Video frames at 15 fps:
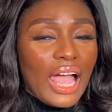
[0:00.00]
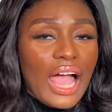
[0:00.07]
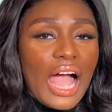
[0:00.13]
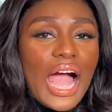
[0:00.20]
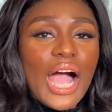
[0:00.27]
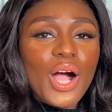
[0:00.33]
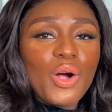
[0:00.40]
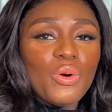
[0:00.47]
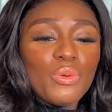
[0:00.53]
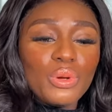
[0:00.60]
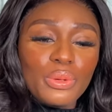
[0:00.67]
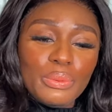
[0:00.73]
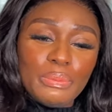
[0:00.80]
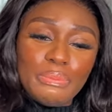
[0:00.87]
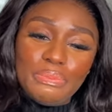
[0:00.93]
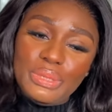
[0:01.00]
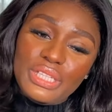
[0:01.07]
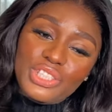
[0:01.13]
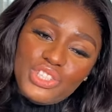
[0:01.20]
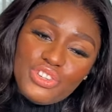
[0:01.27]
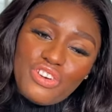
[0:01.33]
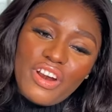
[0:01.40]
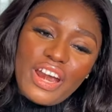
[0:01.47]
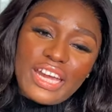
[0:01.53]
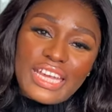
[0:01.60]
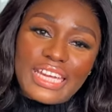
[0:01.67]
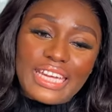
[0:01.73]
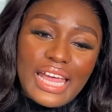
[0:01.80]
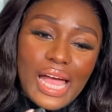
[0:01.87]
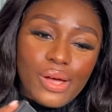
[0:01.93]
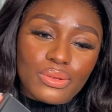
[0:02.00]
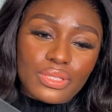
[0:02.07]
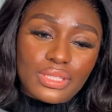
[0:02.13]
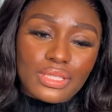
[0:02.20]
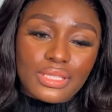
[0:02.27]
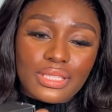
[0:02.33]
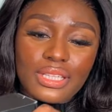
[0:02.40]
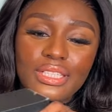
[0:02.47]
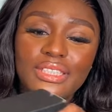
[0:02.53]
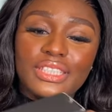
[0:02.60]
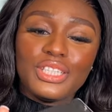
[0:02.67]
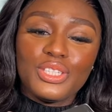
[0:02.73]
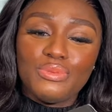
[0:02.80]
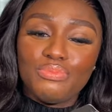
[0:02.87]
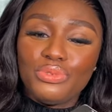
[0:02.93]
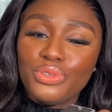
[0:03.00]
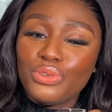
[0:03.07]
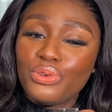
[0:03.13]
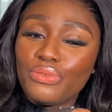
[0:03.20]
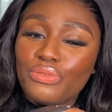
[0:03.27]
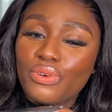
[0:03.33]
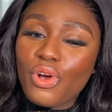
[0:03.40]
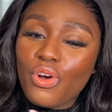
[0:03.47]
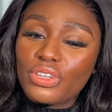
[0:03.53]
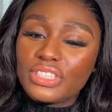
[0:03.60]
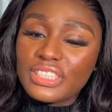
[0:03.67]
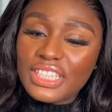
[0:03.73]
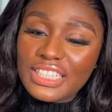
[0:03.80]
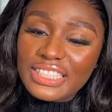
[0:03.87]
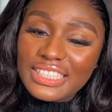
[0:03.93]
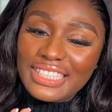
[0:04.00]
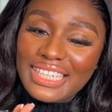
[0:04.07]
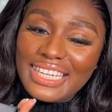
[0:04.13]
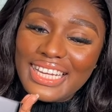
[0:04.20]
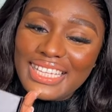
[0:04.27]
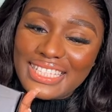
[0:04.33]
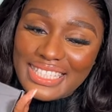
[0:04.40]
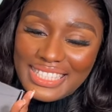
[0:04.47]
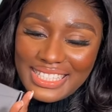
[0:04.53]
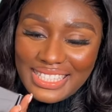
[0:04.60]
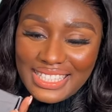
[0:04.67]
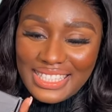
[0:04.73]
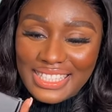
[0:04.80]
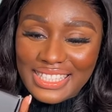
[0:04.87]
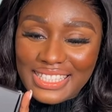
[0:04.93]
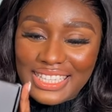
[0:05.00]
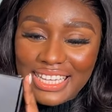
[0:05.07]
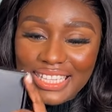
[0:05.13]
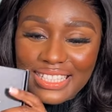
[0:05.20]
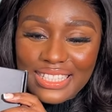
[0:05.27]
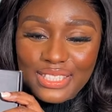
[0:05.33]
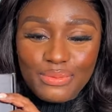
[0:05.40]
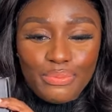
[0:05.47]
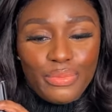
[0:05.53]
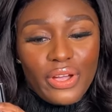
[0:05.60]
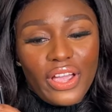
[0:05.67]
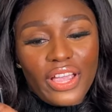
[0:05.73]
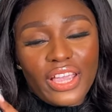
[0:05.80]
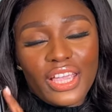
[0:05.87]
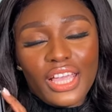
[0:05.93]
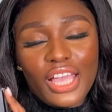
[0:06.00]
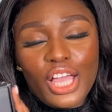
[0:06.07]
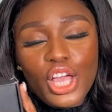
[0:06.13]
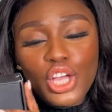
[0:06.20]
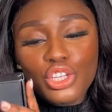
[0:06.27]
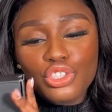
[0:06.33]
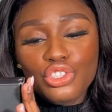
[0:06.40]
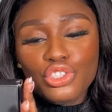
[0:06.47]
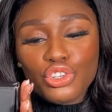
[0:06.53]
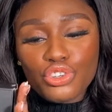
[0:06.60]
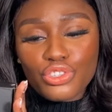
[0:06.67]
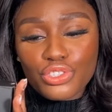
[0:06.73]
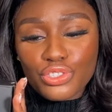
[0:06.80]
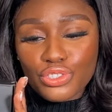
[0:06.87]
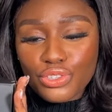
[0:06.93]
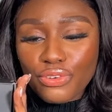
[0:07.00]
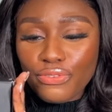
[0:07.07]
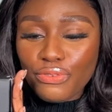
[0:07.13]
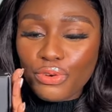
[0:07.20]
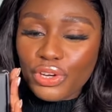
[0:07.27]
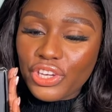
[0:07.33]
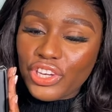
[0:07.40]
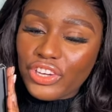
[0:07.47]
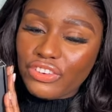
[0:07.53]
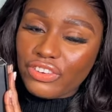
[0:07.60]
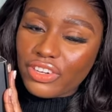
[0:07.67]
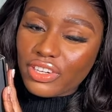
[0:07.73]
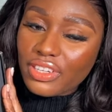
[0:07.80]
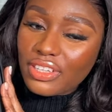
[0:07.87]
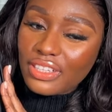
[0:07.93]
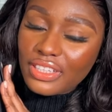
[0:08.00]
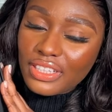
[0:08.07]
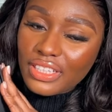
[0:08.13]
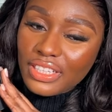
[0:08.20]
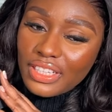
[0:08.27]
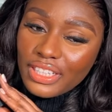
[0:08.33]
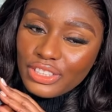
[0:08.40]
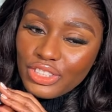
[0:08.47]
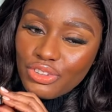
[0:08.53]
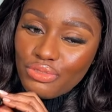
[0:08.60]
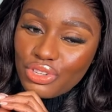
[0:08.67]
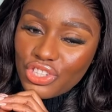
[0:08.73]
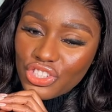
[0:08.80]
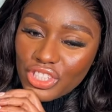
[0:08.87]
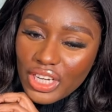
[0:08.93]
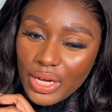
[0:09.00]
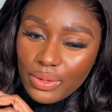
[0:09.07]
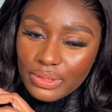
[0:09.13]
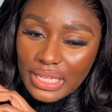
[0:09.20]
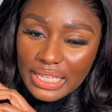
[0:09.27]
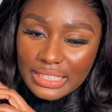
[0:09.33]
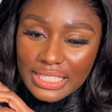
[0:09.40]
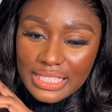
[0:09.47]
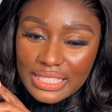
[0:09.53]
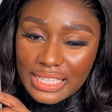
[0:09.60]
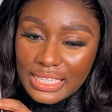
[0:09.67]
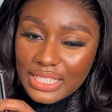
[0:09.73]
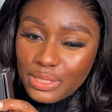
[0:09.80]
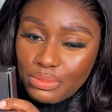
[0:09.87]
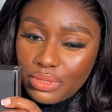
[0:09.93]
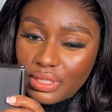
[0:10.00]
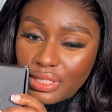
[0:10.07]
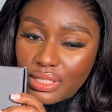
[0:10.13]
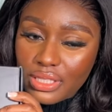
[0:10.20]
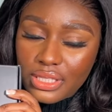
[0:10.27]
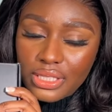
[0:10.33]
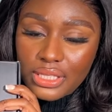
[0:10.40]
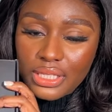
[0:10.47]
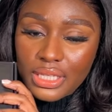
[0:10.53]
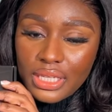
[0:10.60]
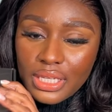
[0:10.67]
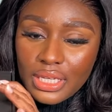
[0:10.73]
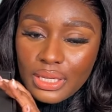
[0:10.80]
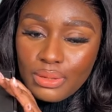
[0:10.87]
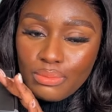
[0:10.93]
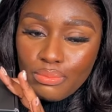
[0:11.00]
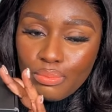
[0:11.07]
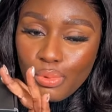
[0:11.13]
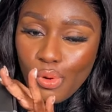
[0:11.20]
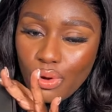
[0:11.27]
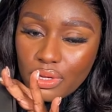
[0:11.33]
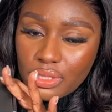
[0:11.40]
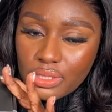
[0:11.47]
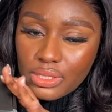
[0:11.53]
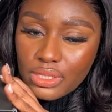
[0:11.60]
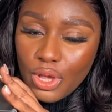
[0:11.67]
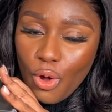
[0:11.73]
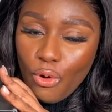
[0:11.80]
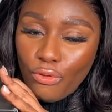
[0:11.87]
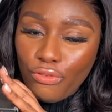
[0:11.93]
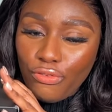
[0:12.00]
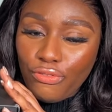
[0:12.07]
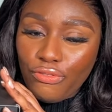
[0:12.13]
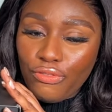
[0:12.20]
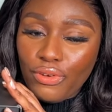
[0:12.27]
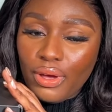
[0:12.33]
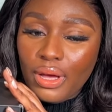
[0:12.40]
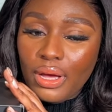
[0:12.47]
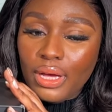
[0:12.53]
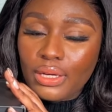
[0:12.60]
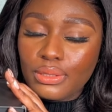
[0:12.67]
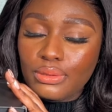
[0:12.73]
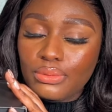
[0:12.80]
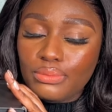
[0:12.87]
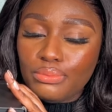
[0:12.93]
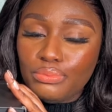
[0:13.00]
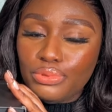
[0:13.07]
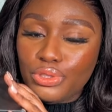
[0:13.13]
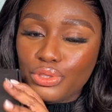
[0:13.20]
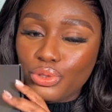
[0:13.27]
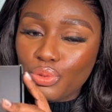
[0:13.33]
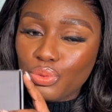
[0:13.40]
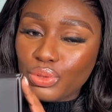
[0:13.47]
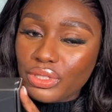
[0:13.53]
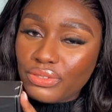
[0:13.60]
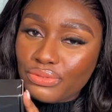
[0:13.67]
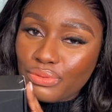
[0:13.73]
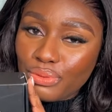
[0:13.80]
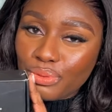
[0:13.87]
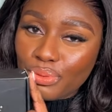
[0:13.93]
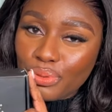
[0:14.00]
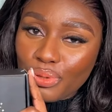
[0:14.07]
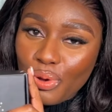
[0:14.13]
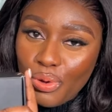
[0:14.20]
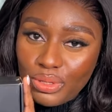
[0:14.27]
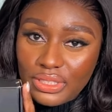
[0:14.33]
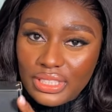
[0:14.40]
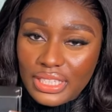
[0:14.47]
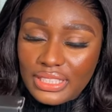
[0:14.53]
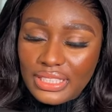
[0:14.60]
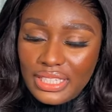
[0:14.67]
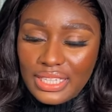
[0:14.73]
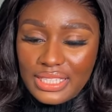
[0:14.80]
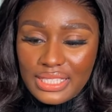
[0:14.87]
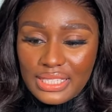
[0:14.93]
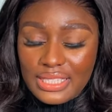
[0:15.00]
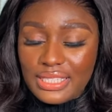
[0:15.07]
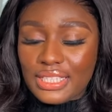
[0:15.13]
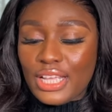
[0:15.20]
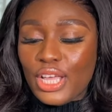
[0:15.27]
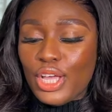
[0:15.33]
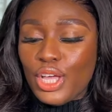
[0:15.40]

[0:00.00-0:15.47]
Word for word: i will be trying out these beautiful contact lenses sent by just for kira they reached out and they sent me this box of beautiful contact lenses